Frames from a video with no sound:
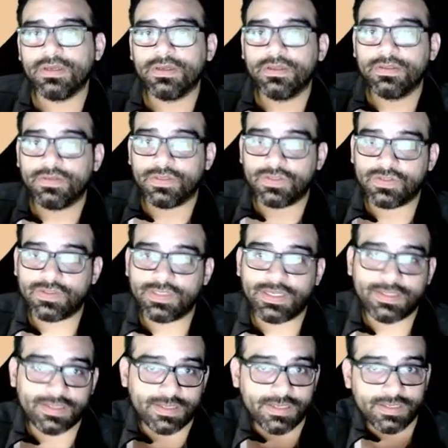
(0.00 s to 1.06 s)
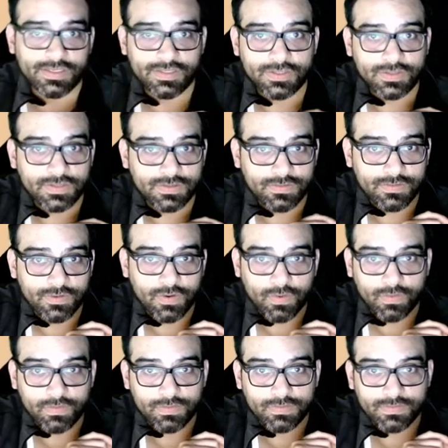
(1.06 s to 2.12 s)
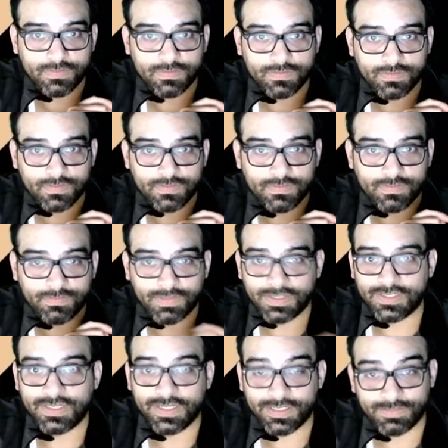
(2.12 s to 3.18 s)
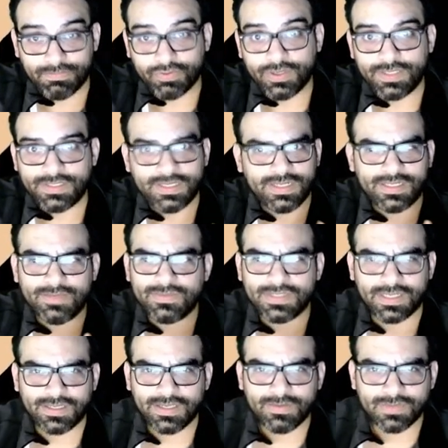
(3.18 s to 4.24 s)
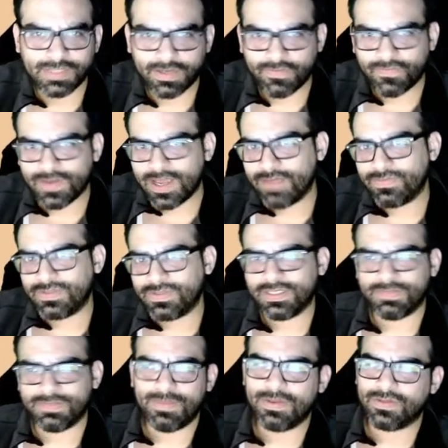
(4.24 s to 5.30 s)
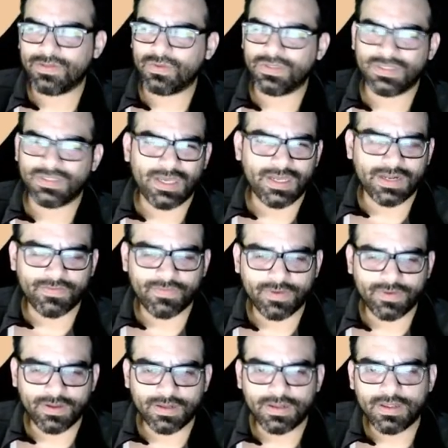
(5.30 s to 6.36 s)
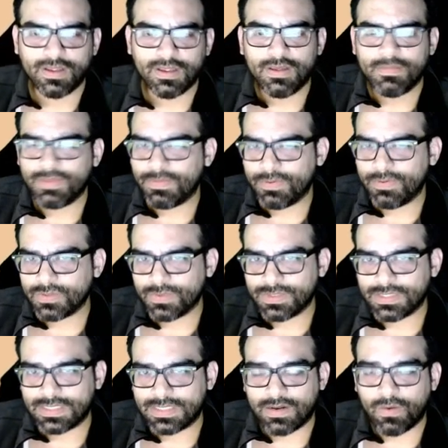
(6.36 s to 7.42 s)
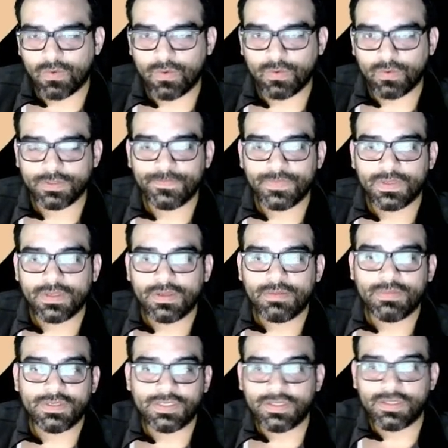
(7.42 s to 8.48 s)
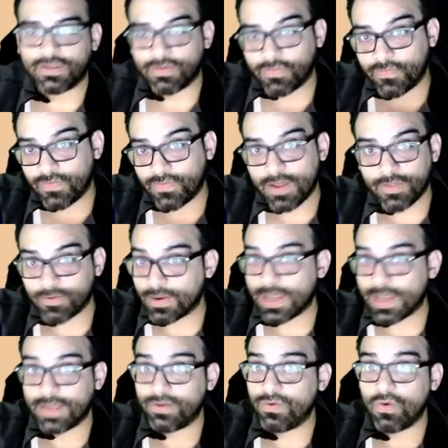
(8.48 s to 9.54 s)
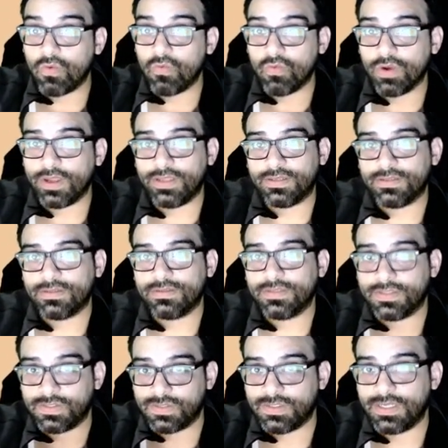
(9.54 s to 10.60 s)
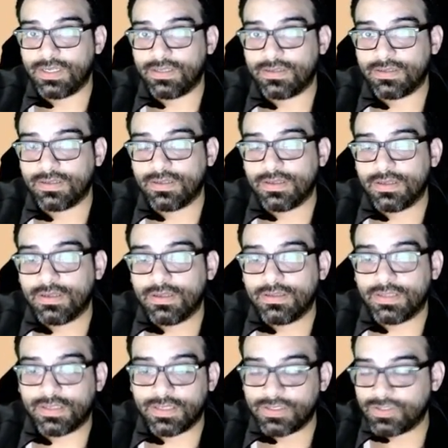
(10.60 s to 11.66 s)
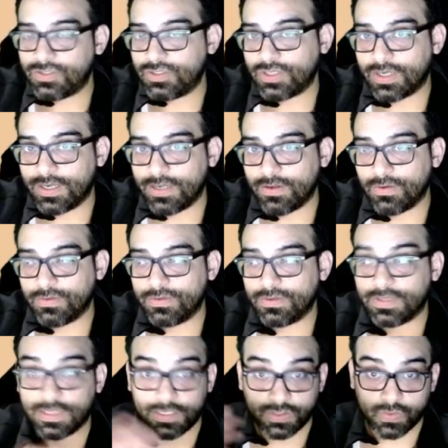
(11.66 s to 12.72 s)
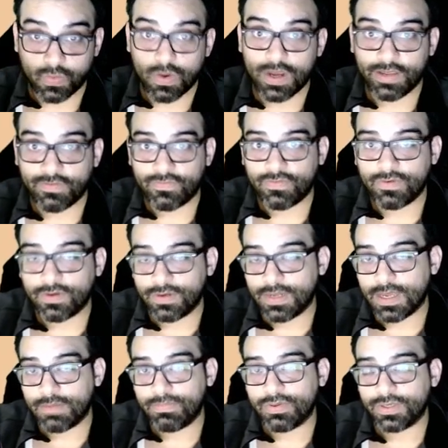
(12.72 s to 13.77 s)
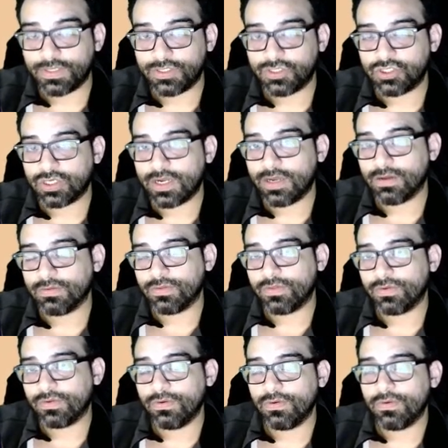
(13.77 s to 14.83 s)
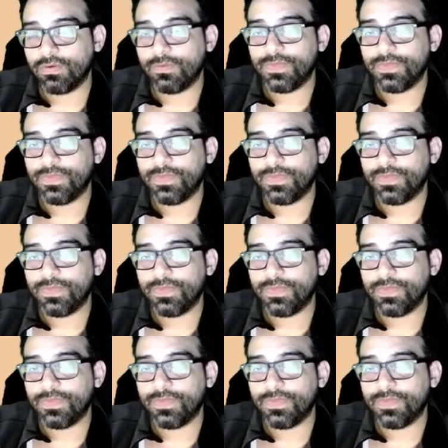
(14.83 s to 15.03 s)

to state that his, you know, basically his preteen, I think it was like, kid was like 5, 6, maybe as old as 8, I forget. The person wasn't that old. Basically that the father had no right to state that his child, that his wife could not put his child through